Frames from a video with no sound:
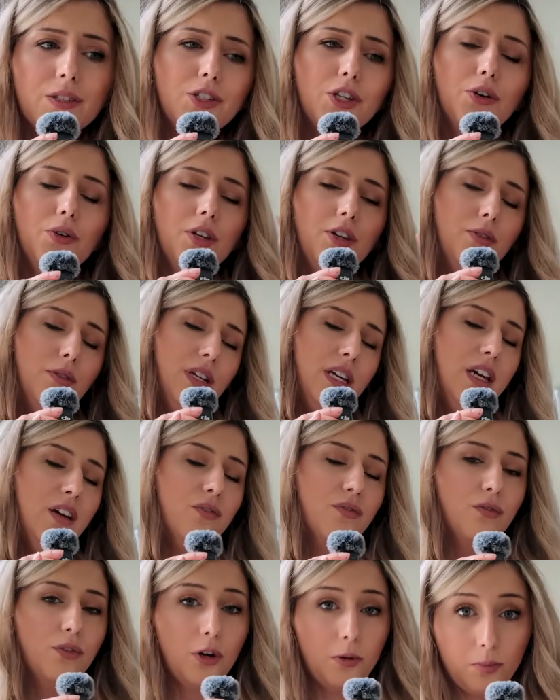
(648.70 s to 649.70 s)
So unique
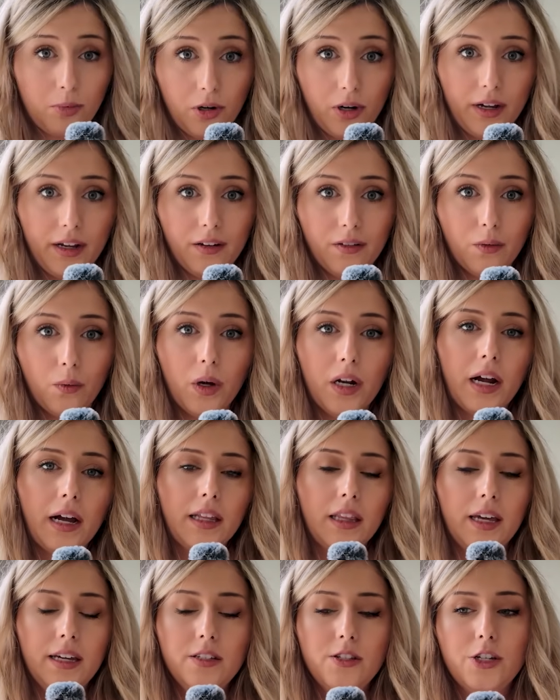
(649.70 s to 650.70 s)
footprint, what I
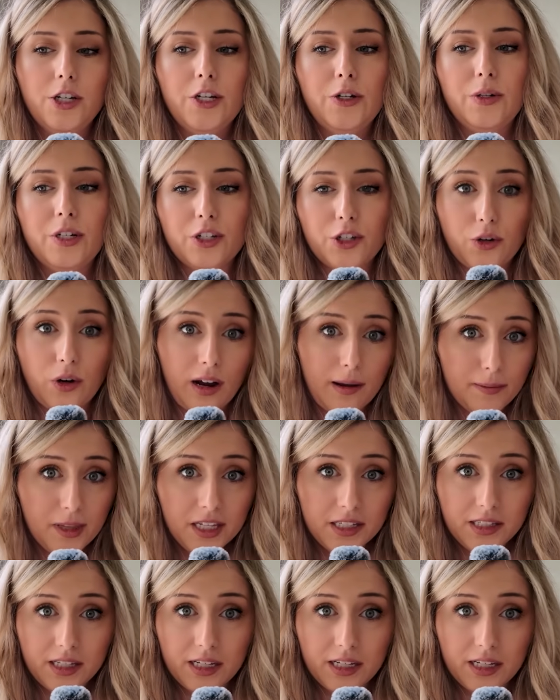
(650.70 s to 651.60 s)
like to describe this